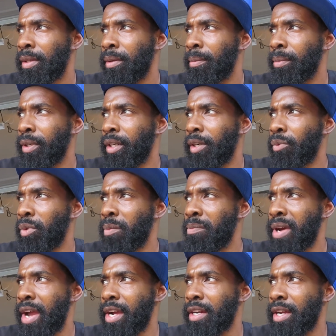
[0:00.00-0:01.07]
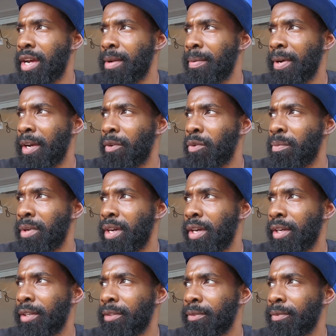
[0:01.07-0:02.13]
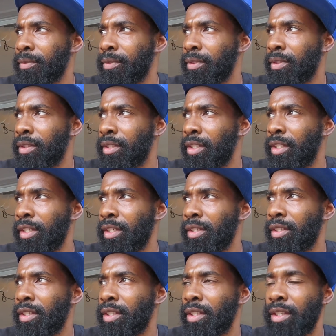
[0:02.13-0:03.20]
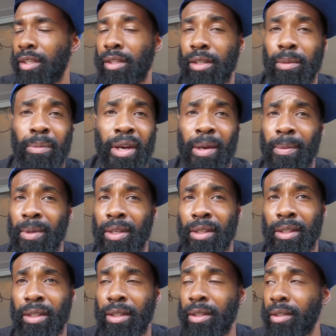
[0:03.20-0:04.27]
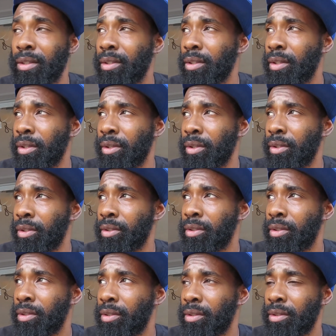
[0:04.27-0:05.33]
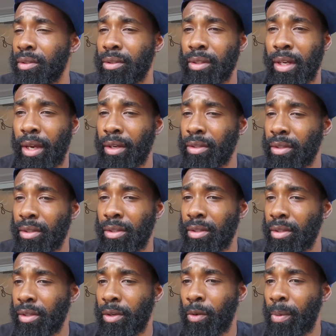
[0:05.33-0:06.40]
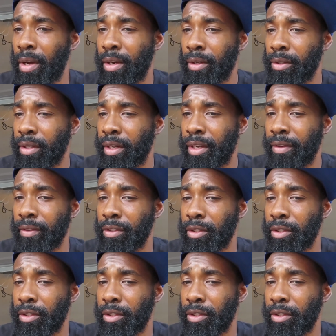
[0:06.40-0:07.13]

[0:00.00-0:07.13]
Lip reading: But we back now, man. We back. Kids didn't get it. The baby didn't get it. Girls, Ashton, then nobody else have it.